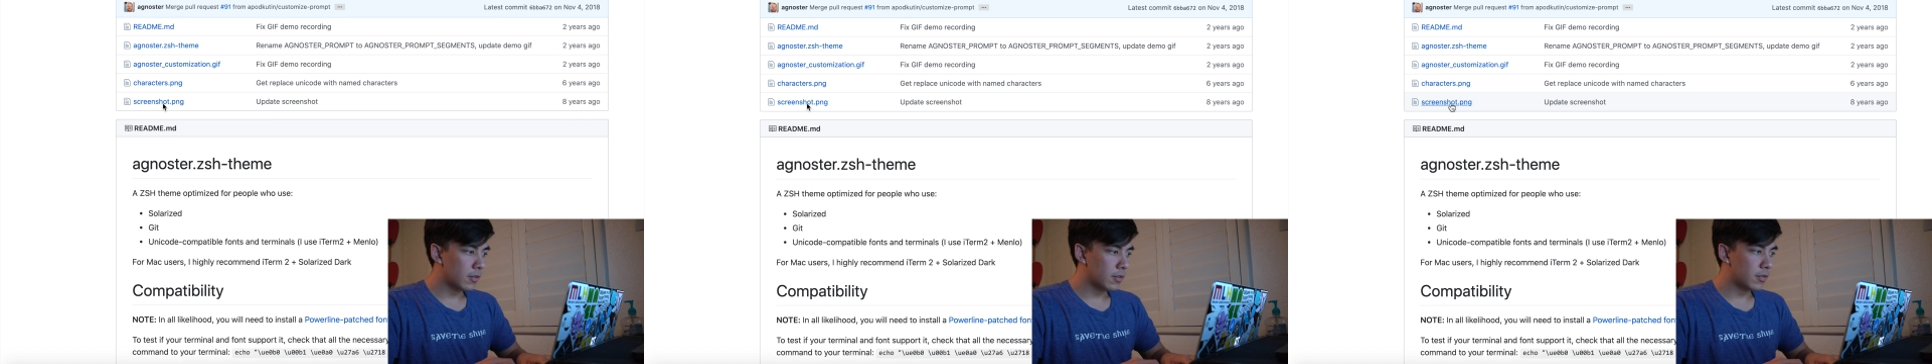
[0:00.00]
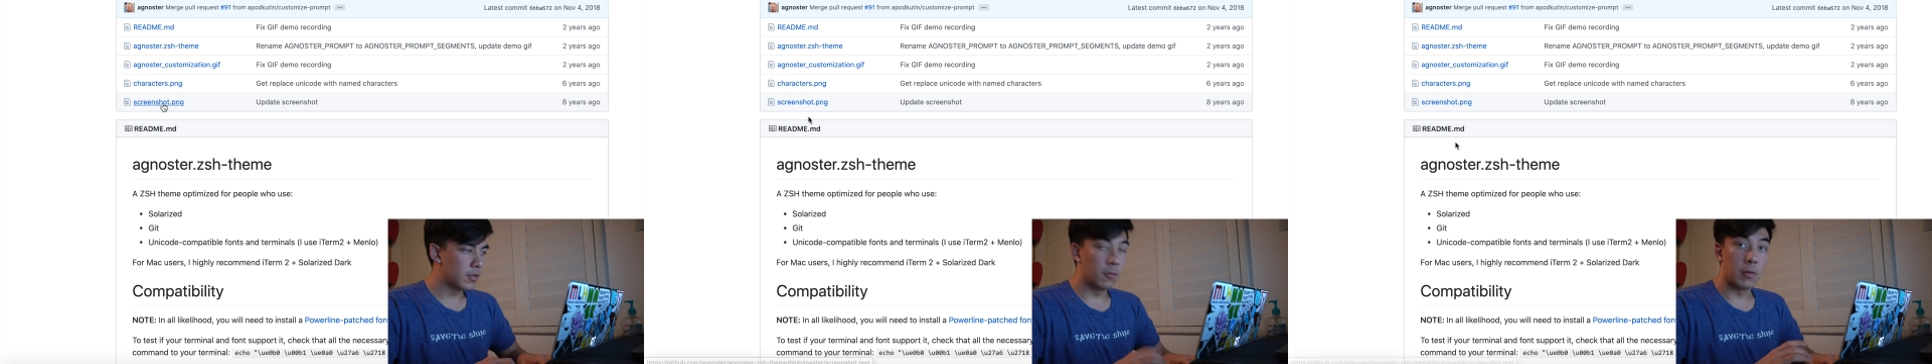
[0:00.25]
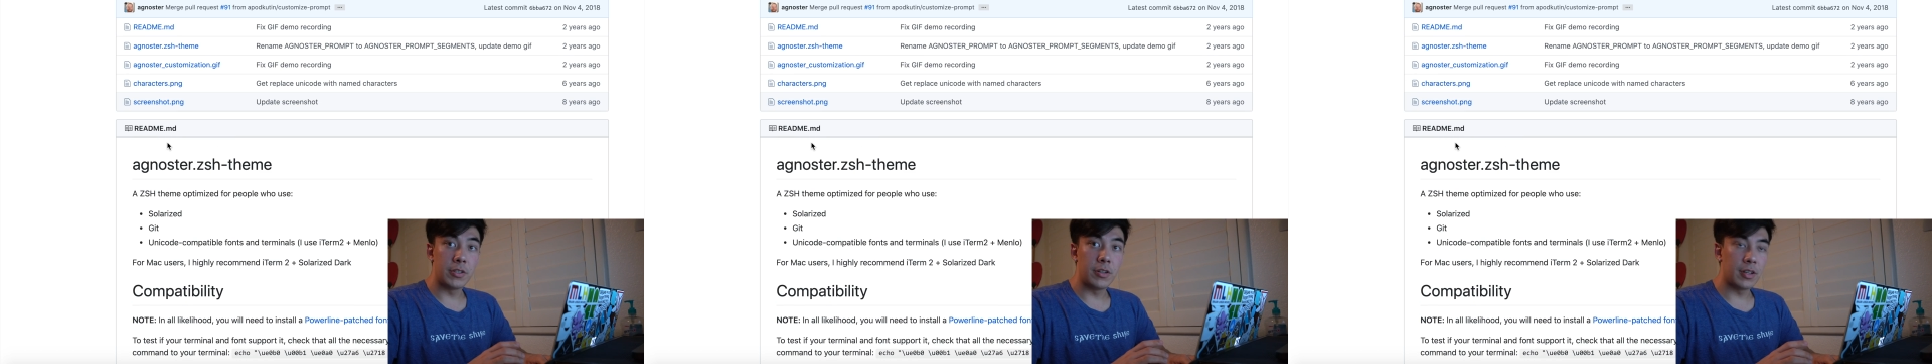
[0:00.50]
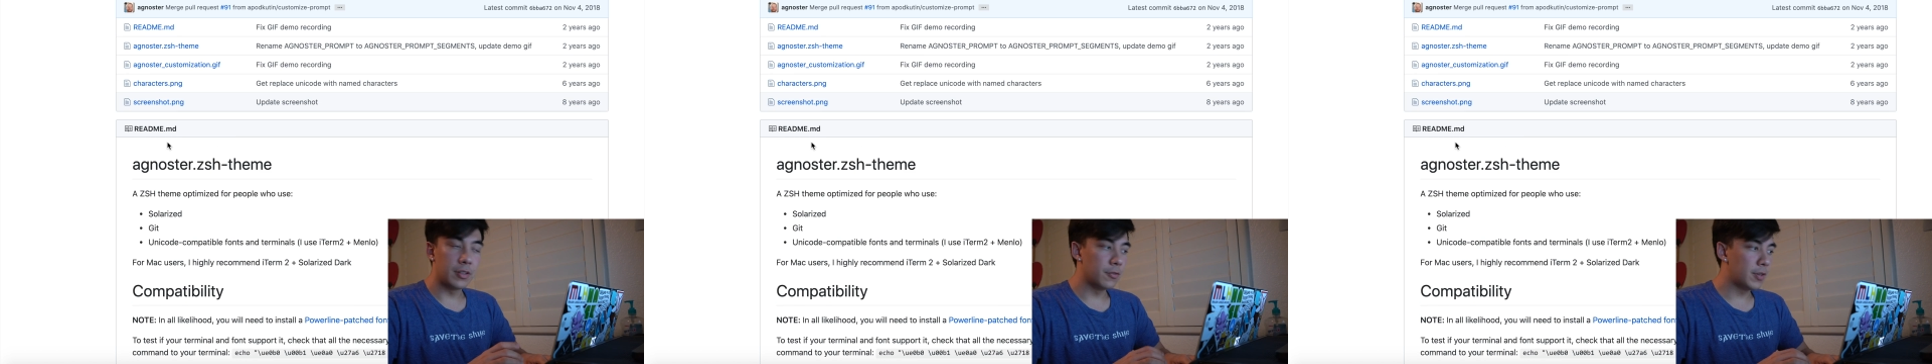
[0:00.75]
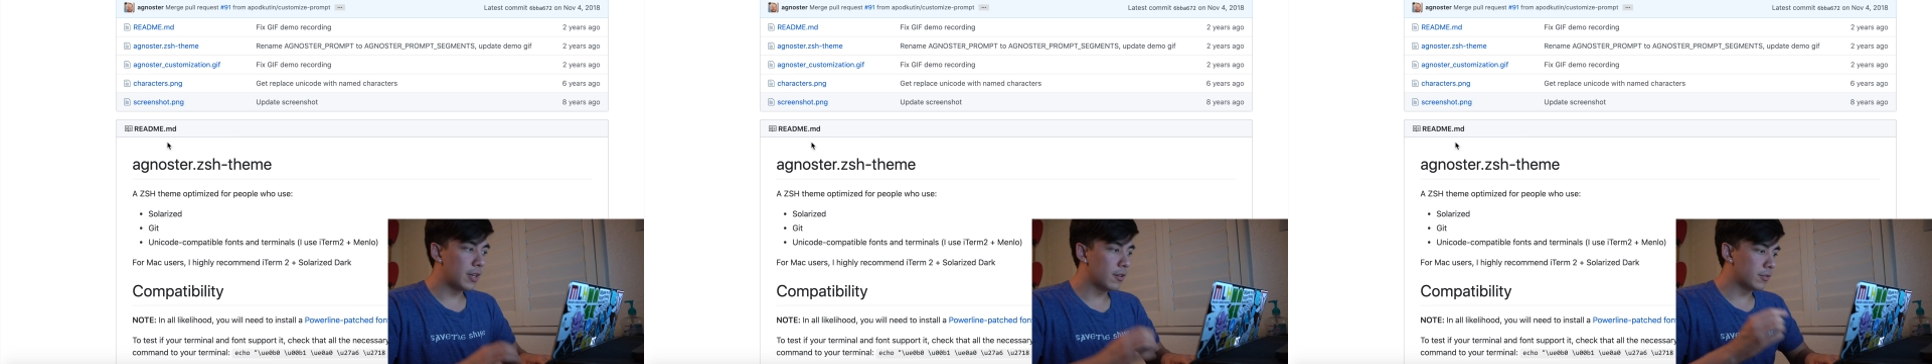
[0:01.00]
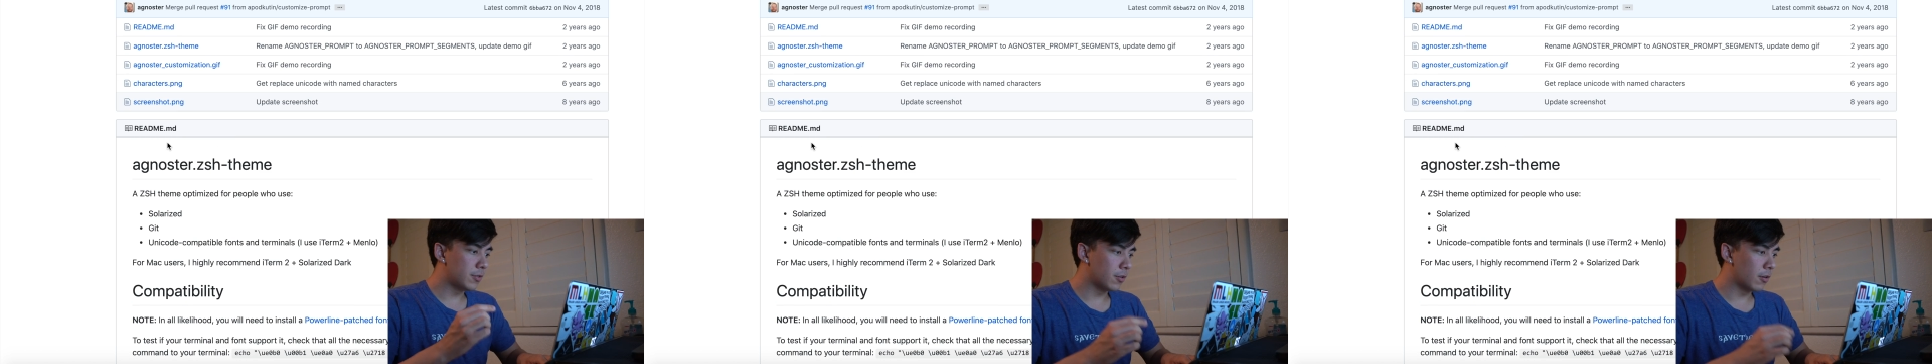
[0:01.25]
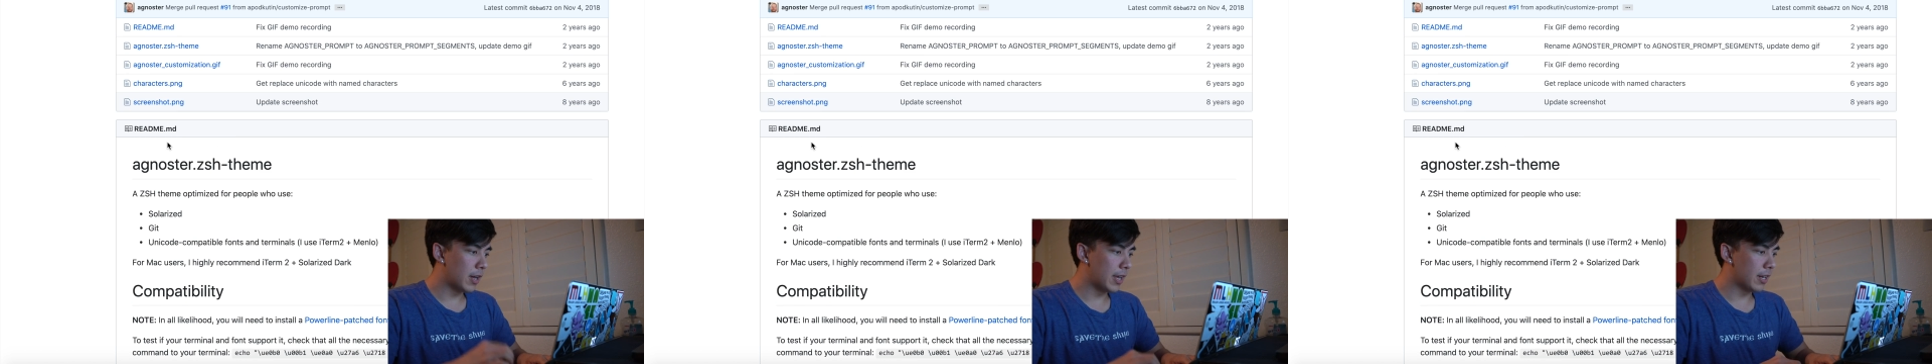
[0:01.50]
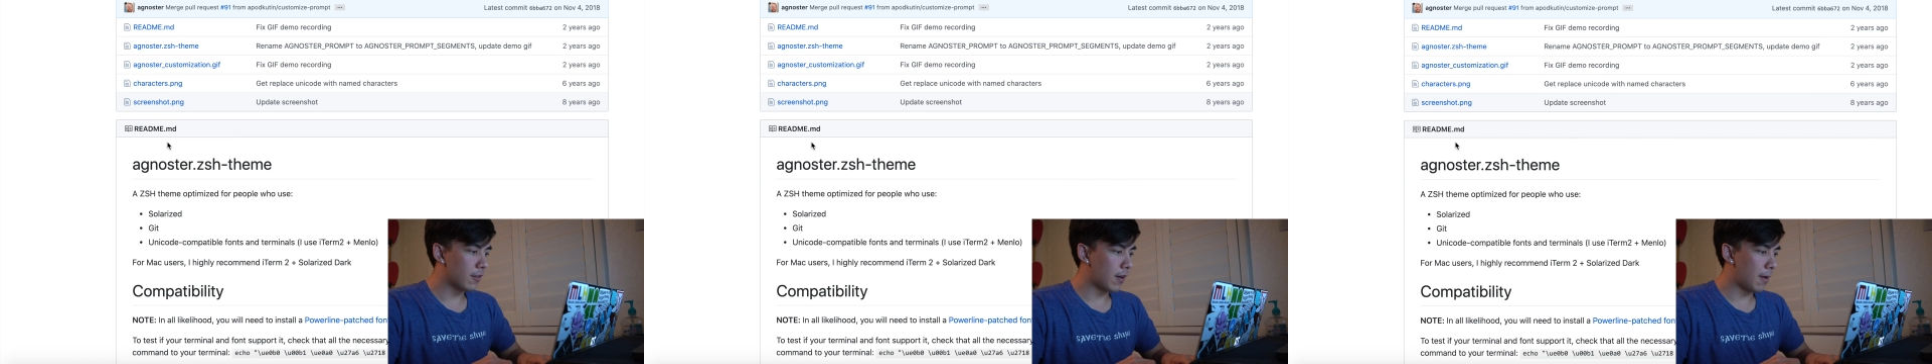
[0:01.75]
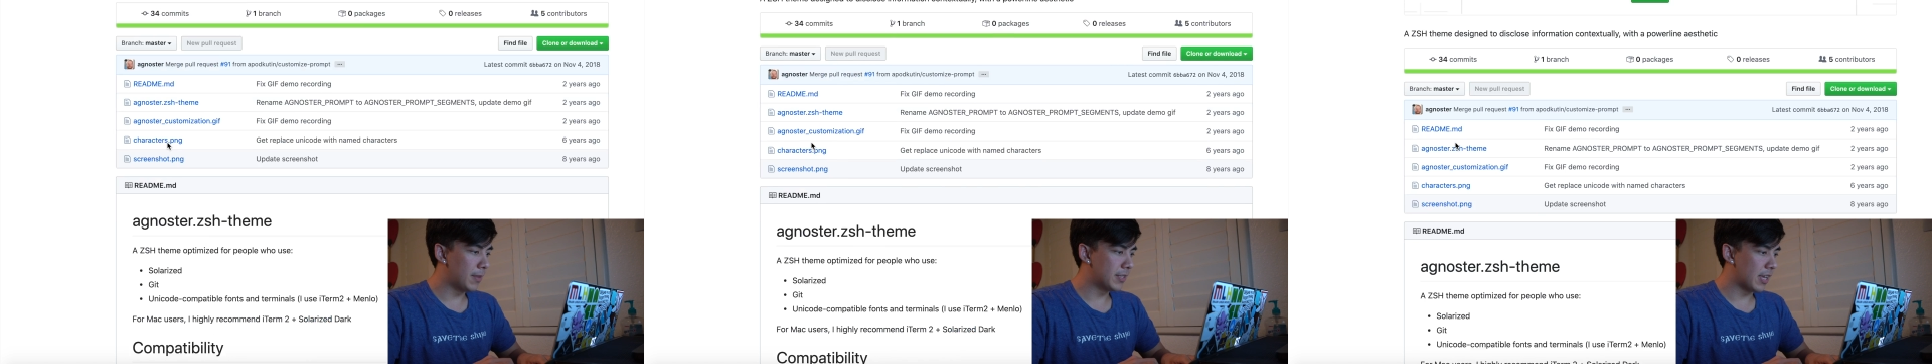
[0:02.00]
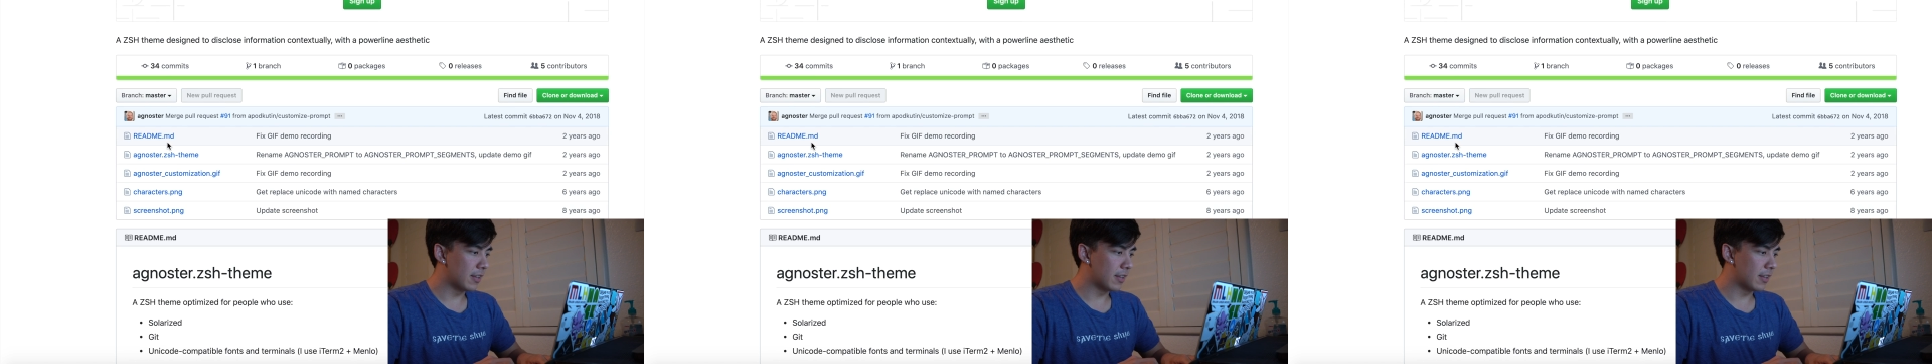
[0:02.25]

So what you can do here to go ahead and grab this